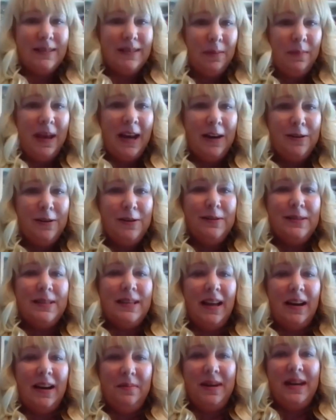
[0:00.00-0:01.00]
tomato juice
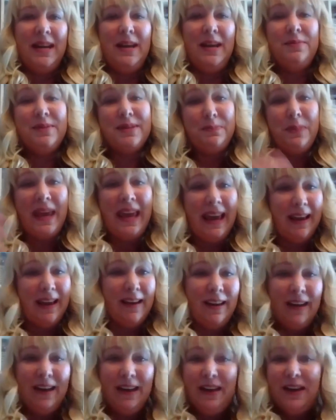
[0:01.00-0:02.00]
on him, and he was pink
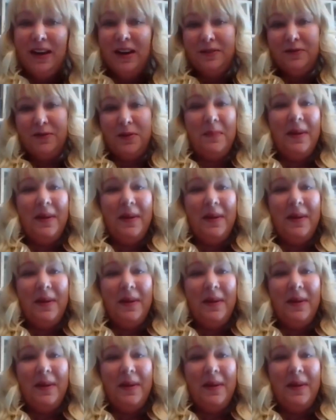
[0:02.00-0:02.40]
for